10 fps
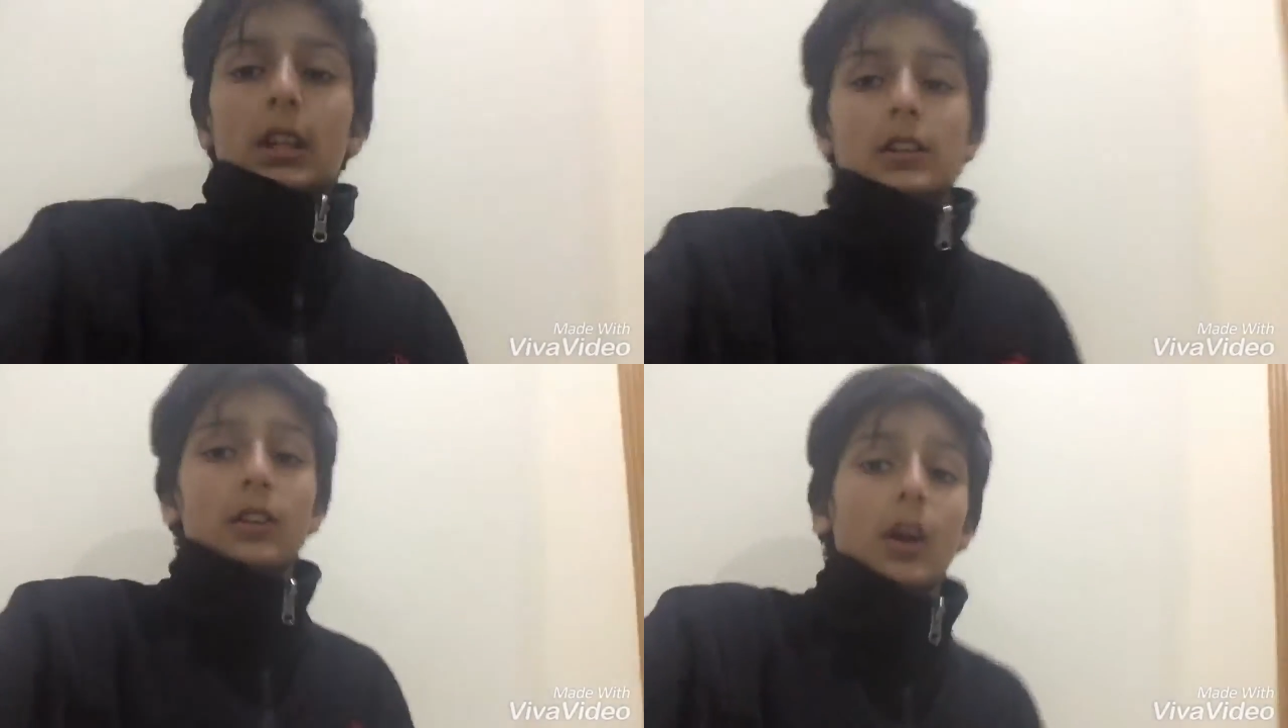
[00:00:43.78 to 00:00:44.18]

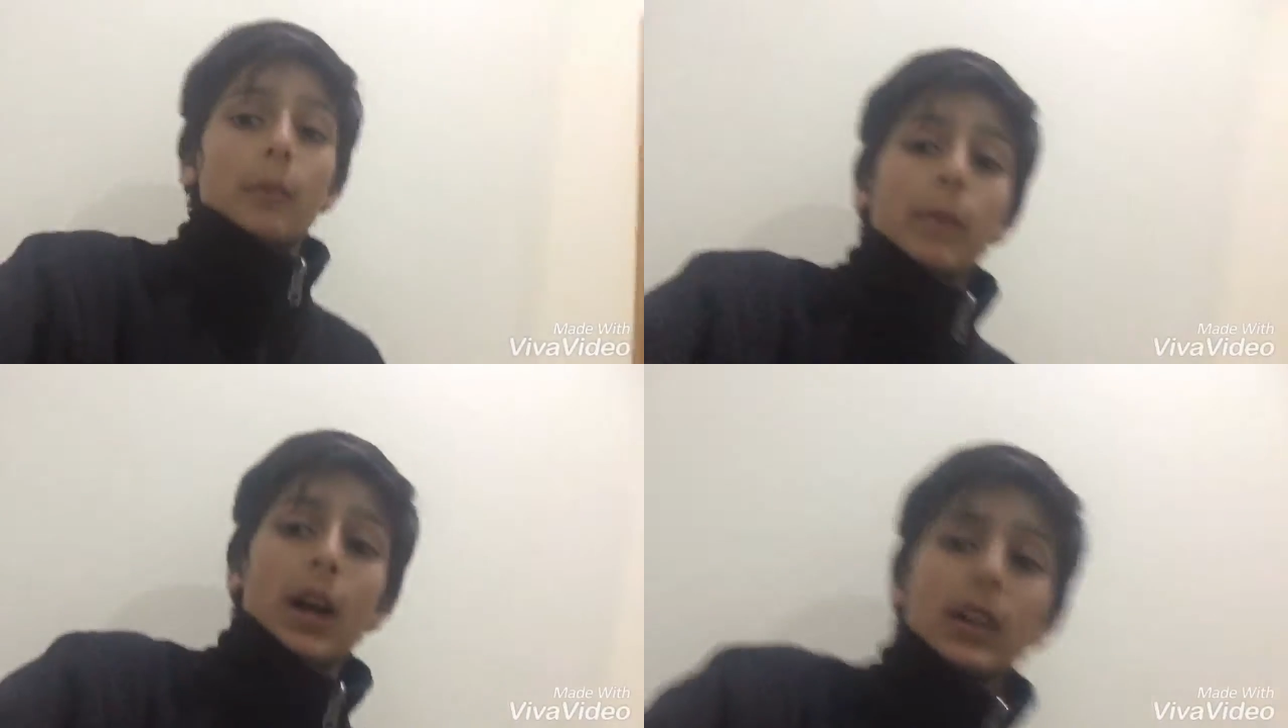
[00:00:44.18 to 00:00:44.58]
telling you
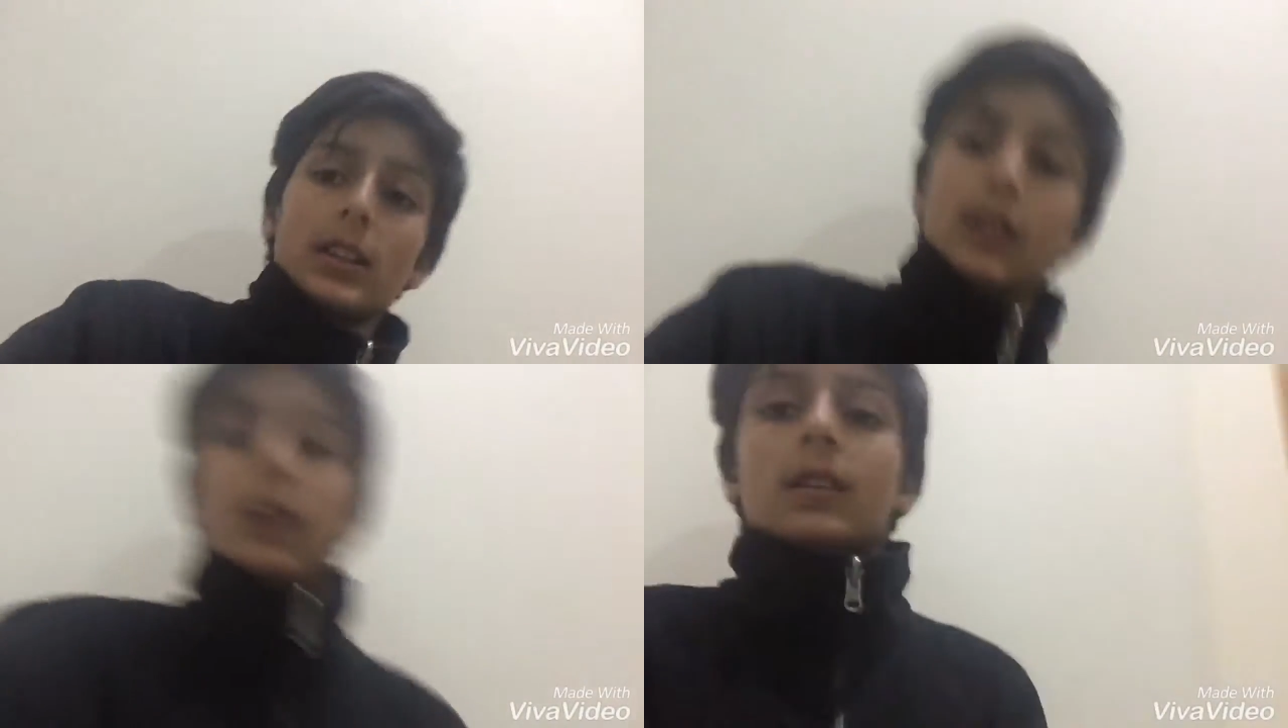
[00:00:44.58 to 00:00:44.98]
i'm
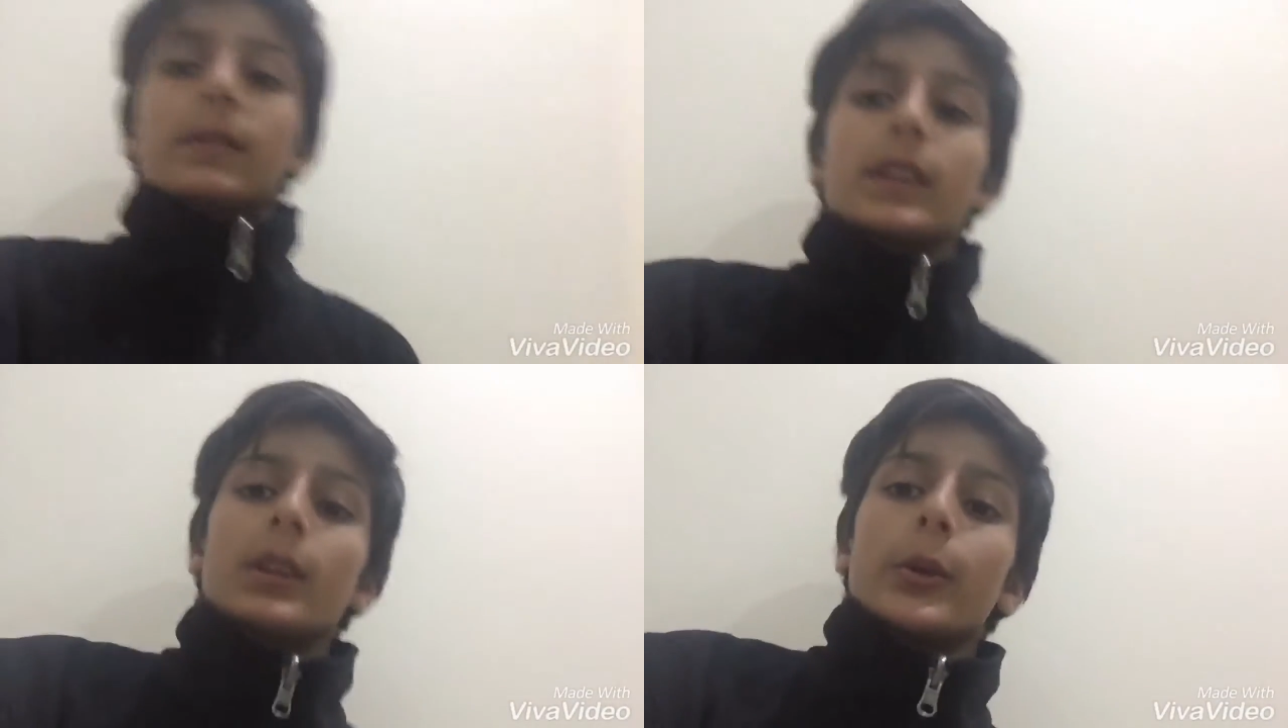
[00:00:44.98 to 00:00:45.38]
back here yeah?
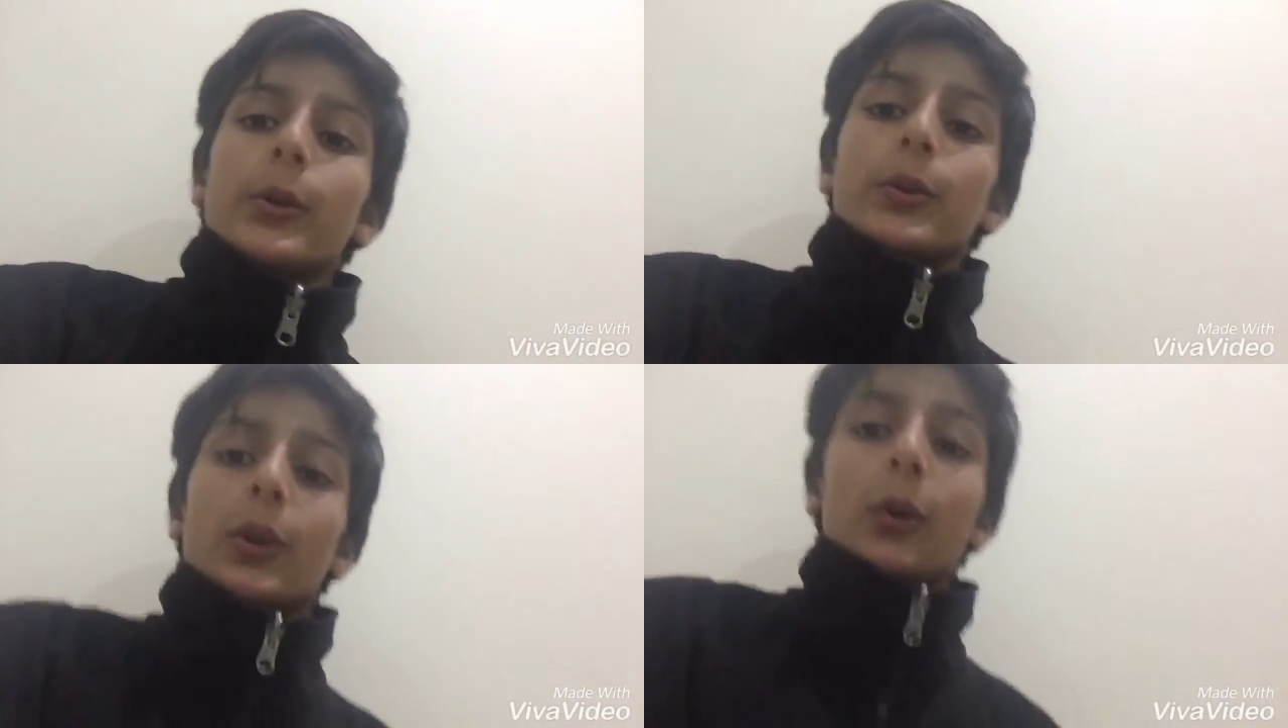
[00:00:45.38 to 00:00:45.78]

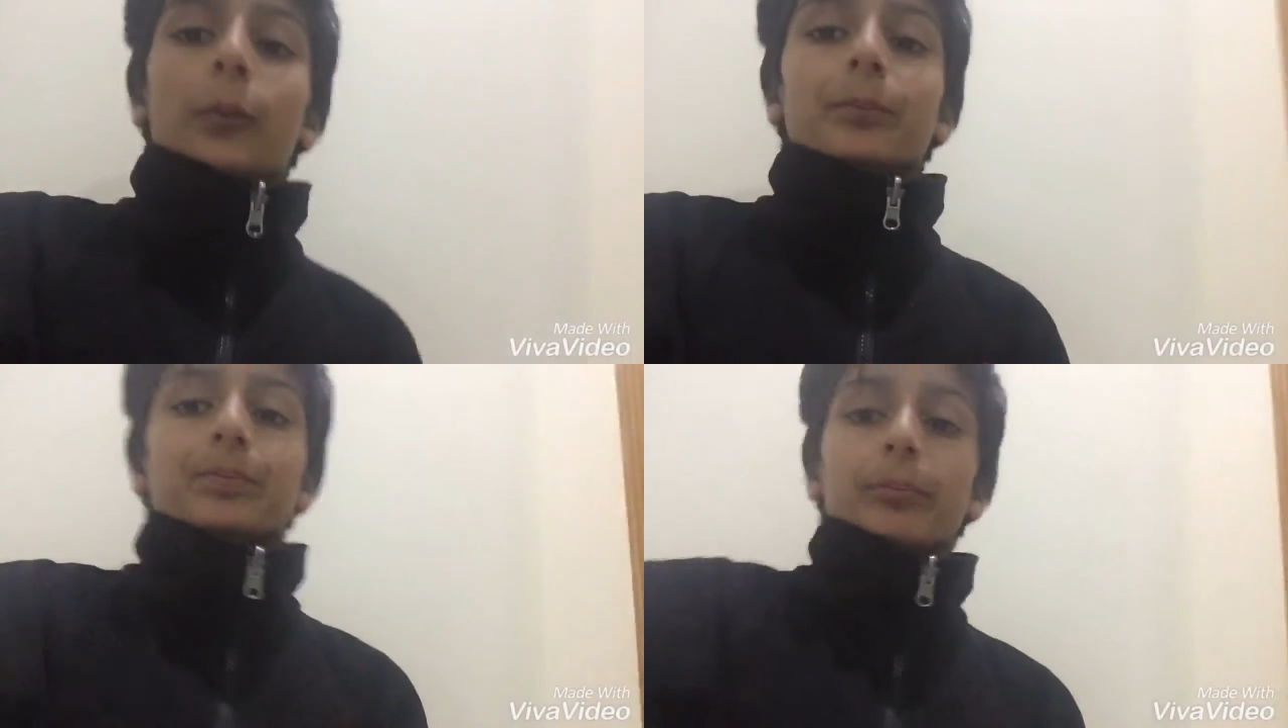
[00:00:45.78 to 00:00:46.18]

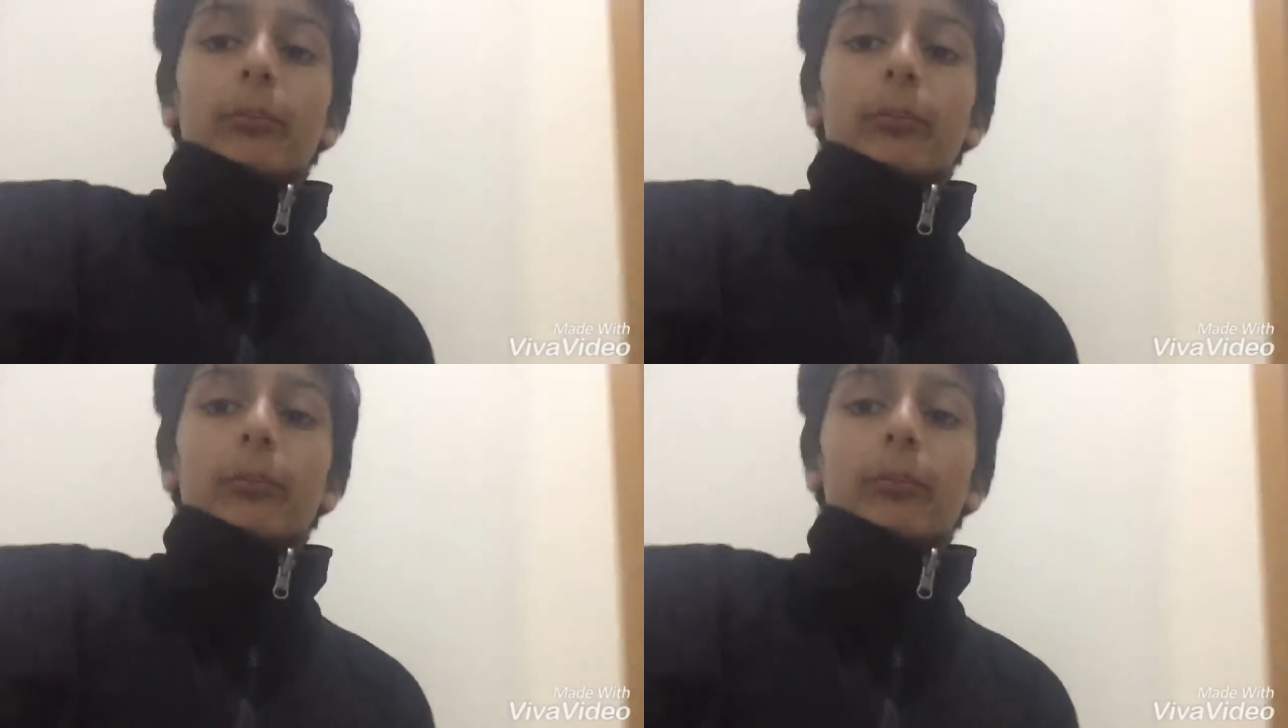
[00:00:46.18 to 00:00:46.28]
so